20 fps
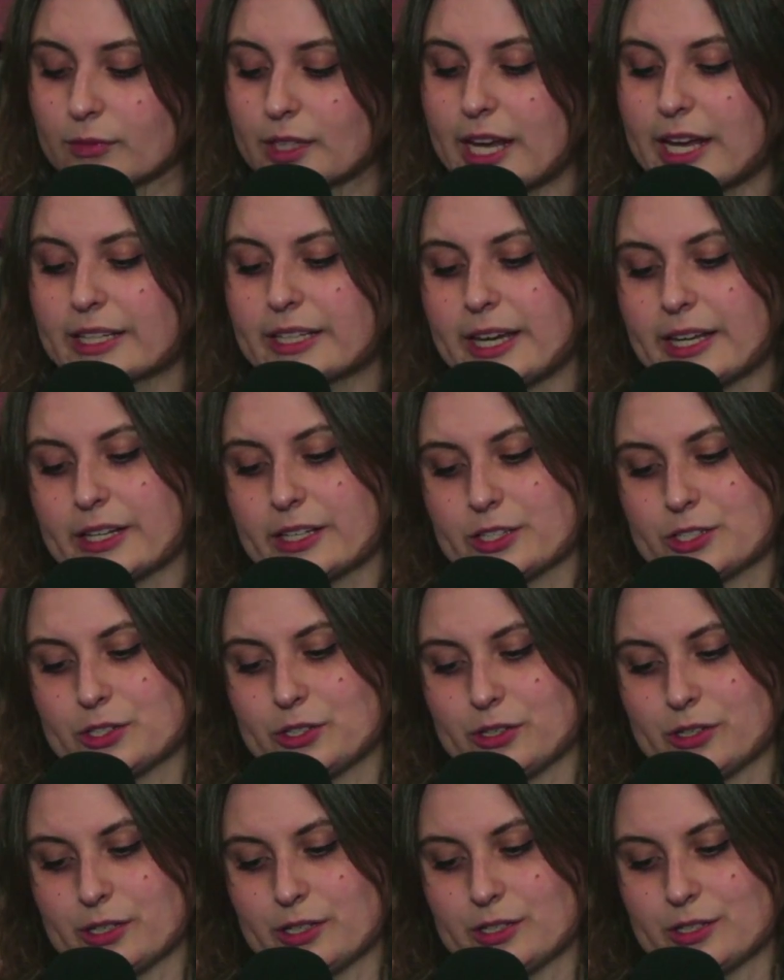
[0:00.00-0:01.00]
and getting
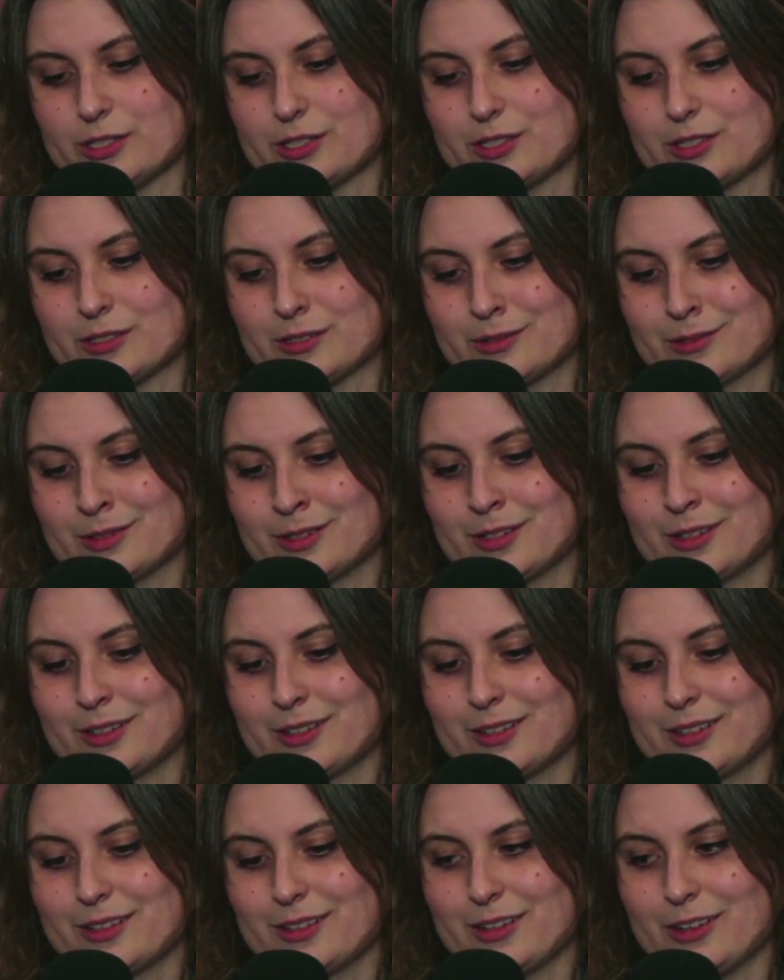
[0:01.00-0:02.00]
students,
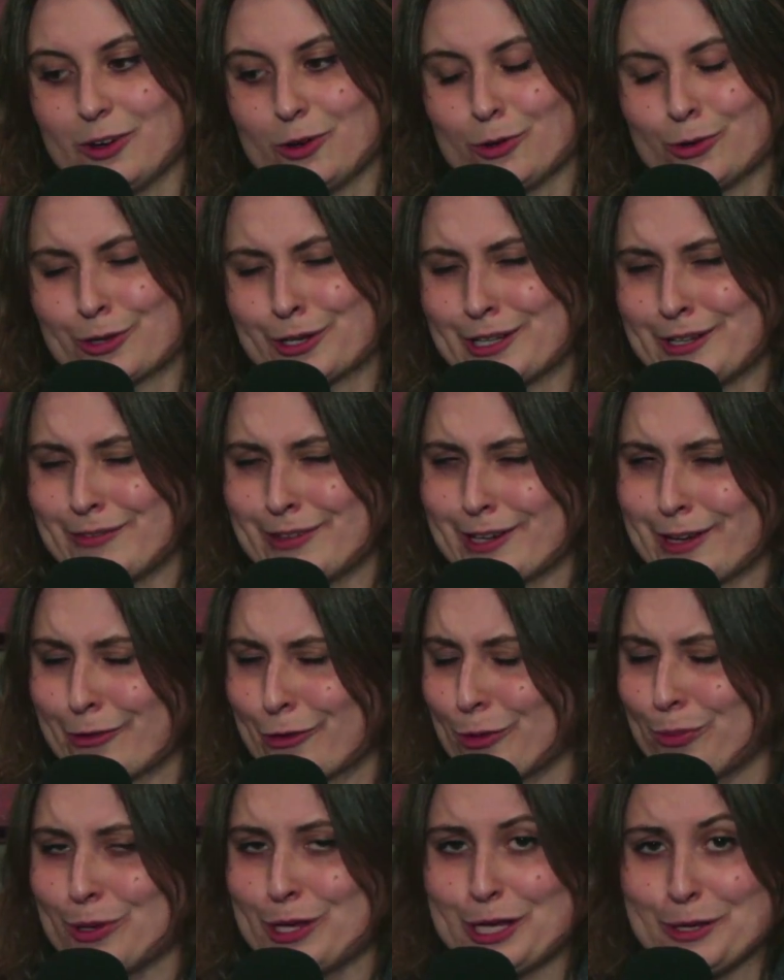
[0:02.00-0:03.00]
or even
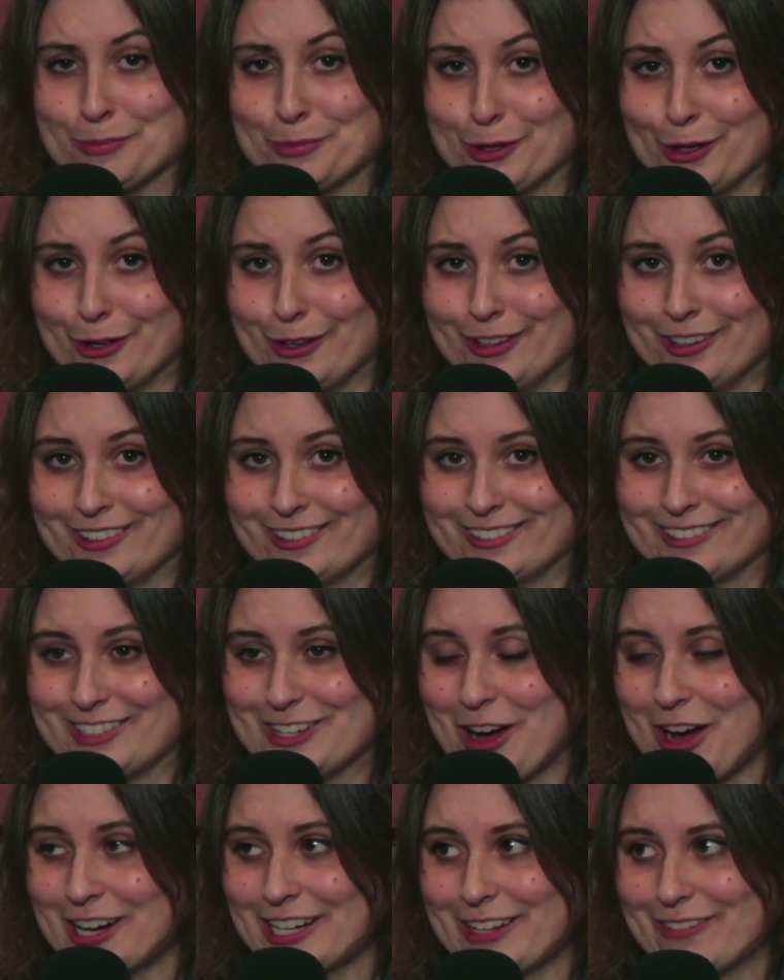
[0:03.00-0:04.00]
other people,
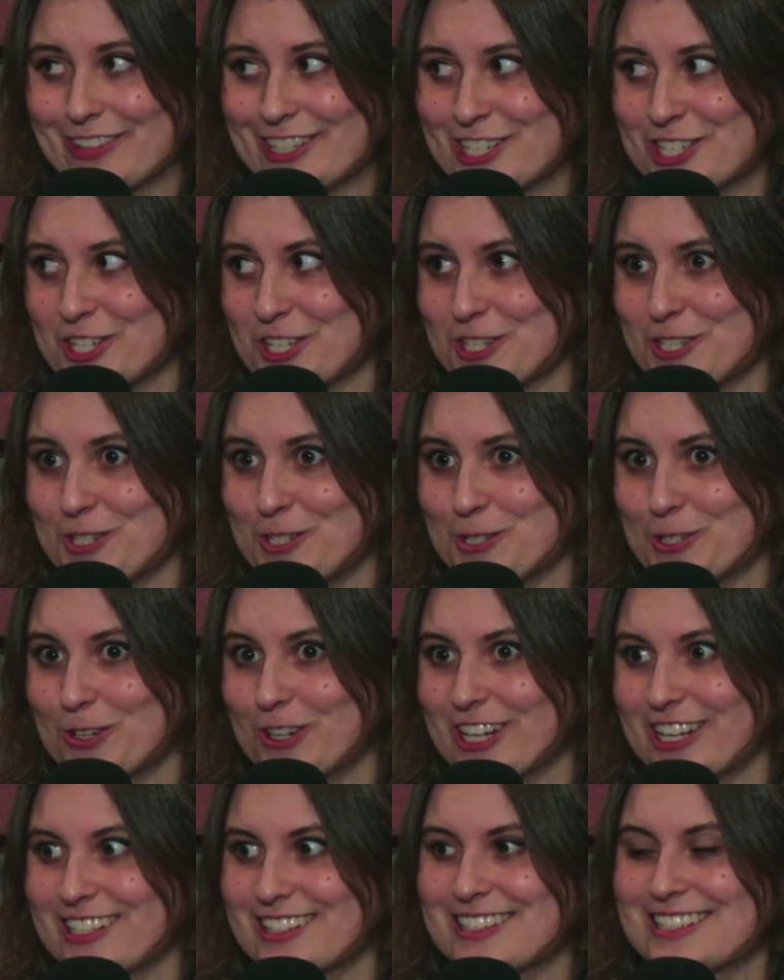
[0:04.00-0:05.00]
not even just
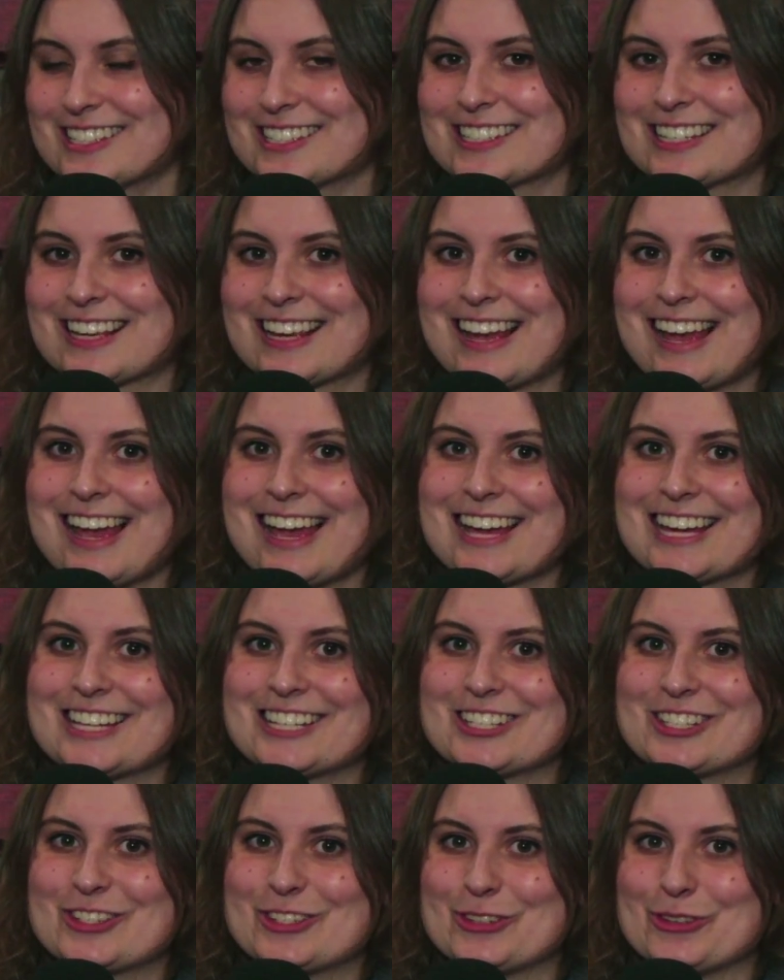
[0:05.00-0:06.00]
students,
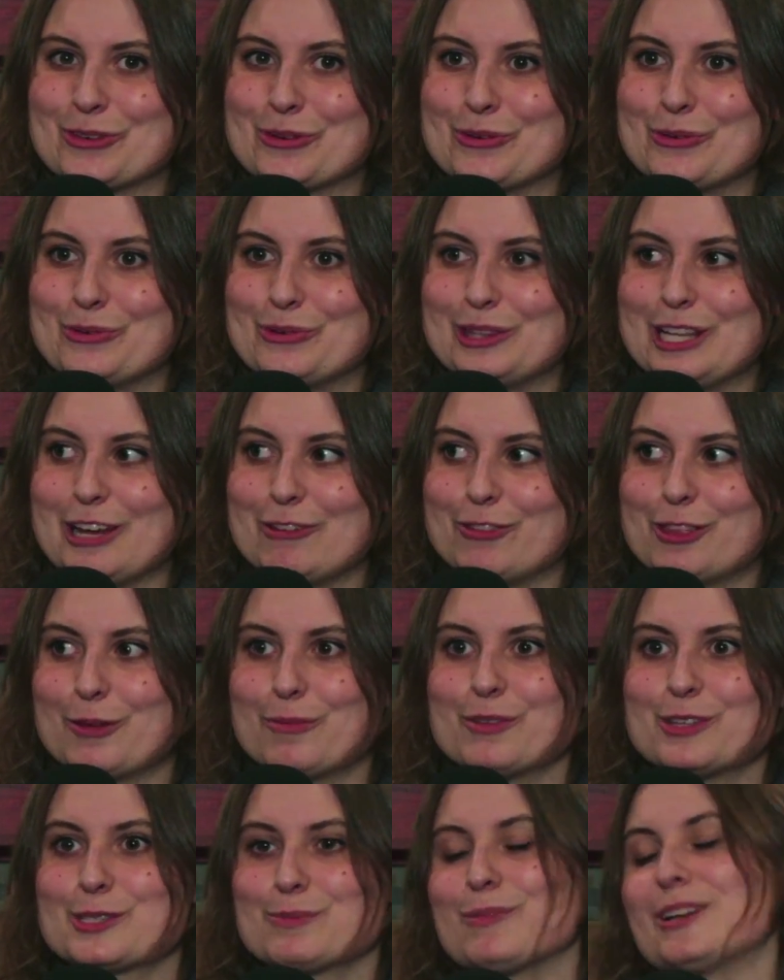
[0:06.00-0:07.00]
to love
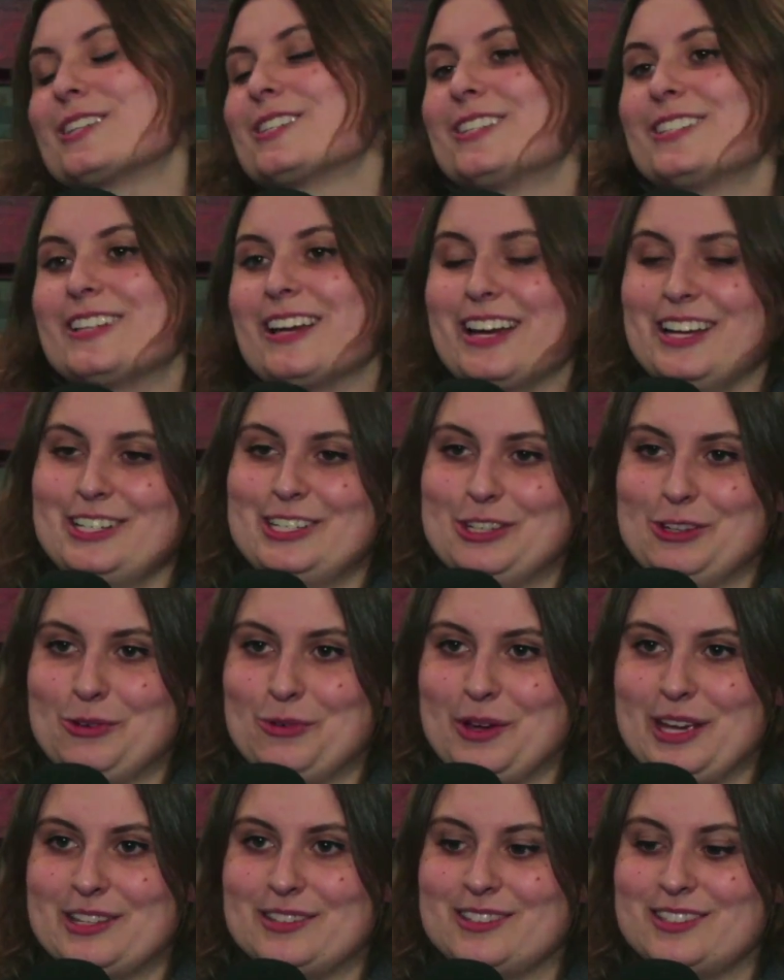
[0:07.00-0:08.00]
them as much as I
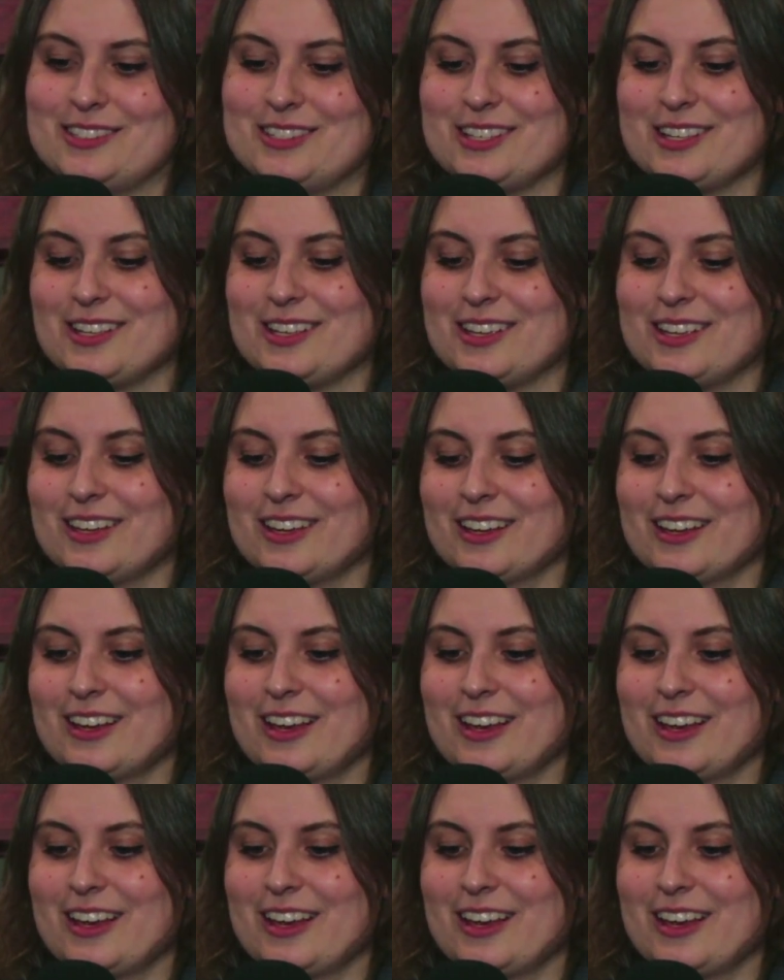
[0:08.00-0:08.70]
do and see